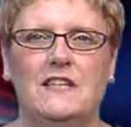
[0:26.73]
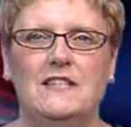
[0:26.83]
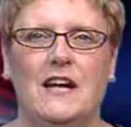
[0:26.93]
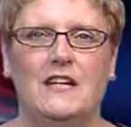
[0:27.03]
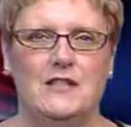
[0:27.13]
us
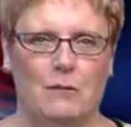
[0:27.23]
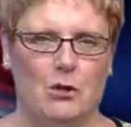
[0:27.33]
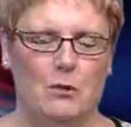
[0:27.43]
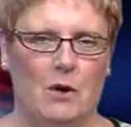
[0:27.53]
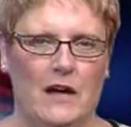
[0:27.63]
on
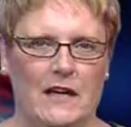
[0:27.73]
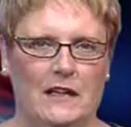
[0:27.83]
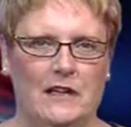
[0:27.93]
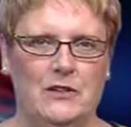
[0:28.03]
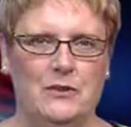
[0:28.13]

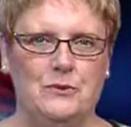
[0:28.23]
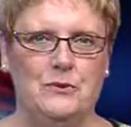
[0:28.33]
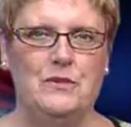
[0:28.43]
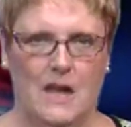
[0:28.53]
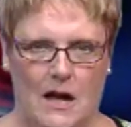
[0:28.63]
WYLN
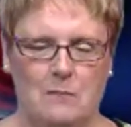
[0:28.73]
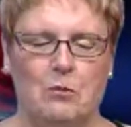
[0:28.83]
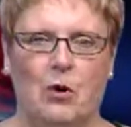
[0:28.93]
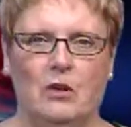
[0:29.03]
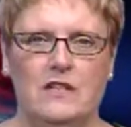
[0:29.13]
News. I'm
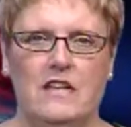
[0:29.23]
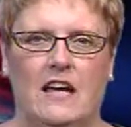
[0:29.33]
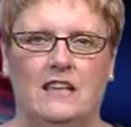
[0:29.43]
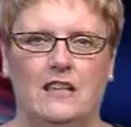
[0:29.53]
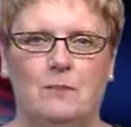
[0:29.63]
Paula
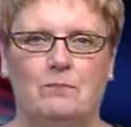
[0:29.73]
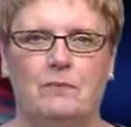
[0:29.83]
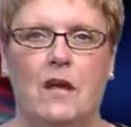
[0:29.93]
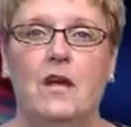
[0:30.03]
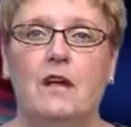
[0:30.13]
Dagnan.
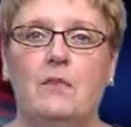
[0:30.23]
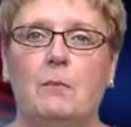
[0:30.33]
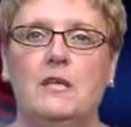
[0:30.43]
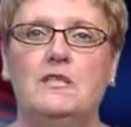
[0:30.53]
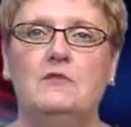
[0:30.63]
The
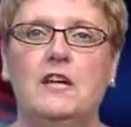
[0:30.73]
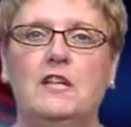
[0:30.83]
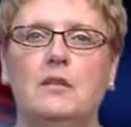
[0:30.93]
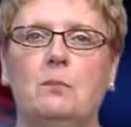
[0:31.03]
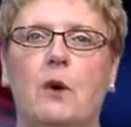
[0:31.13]

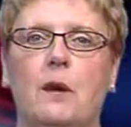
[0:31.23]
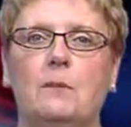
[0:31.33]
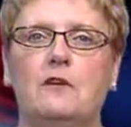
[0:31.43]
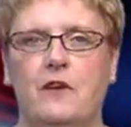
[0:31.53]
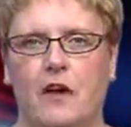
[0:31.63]
Pennsylvania
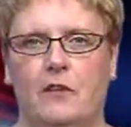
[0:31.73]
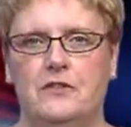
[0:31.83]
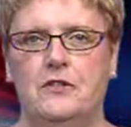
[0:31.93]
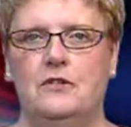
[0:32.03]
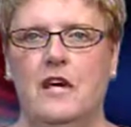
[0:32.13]
Department of
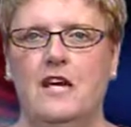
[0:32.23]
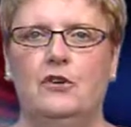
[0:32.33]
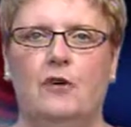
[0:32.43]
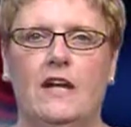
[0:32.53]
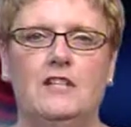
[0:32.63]
Health today
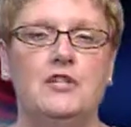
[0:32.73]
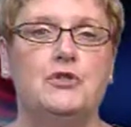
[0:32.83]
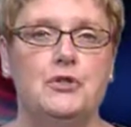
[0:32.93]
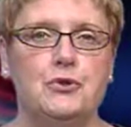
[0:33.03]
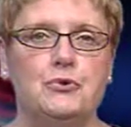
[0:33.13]

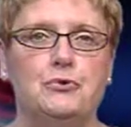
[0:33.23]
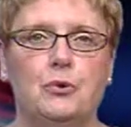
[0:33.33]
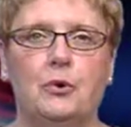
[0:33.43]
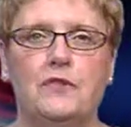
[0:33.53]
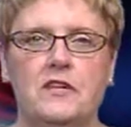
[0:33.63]
granted two
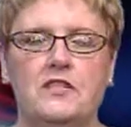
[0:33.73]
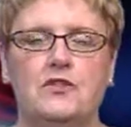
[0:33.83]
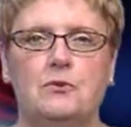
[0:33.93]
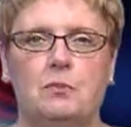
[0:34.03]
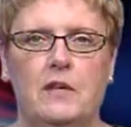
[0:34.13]

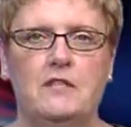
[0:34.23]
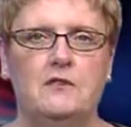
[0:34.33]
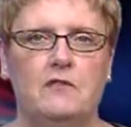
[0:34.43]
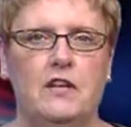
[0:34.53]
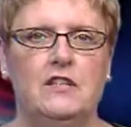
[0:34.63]
northeastern
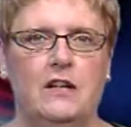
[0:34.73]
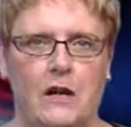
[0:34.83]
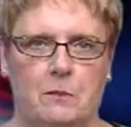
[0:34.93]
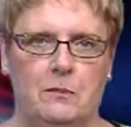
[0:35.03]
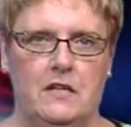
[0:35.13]
Pennsylvania
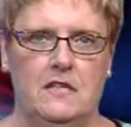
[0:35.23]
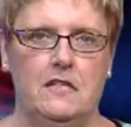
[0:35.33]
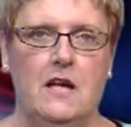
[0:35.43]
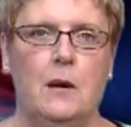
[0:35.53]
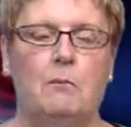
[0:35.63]
companies
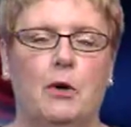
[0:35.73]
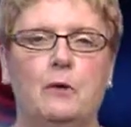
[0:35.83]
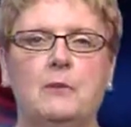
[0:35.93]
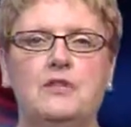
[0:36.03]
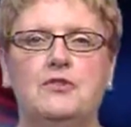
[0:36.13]

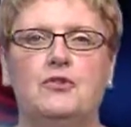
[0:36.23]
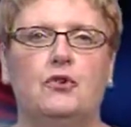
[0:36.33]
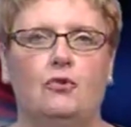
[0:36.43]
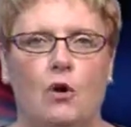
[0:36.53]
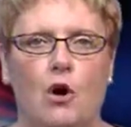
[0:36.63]
permits to
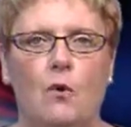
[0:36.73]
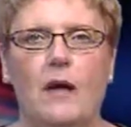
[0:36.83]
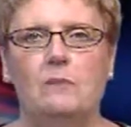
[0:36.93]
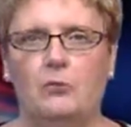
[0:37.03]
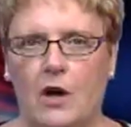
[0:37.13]
grow
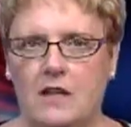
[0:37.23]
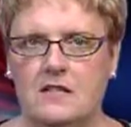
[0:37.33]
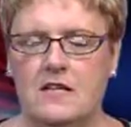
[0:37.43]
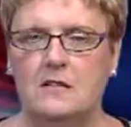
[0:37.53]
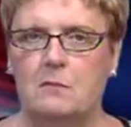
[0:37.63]
and
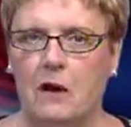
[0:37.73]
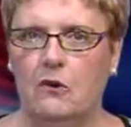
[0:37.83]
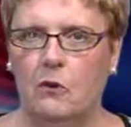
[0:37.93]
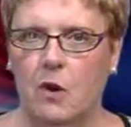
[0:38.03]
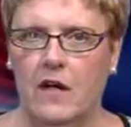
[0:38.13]
process
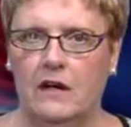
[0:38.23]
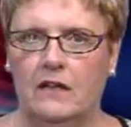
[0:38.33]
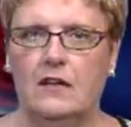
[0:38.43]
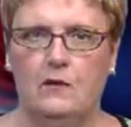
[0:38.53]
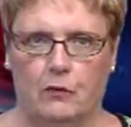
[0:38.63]

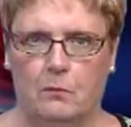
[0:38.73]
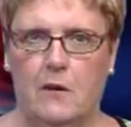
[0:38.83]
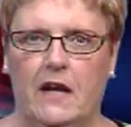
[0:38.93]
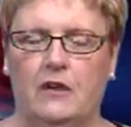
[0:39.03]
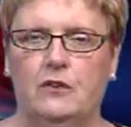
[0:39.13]
marijuana for
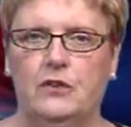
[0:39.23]
medical